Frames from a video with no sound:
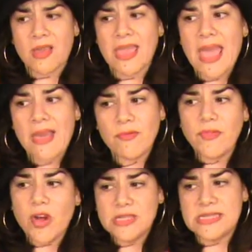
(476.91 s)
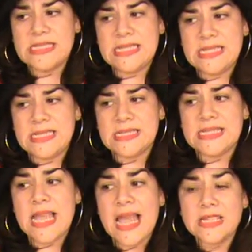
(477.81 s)
Kat Von D's
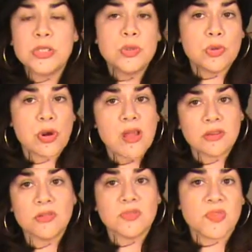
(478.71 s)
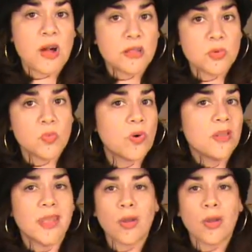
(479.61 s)
Tattoo Chronicles Volume one, like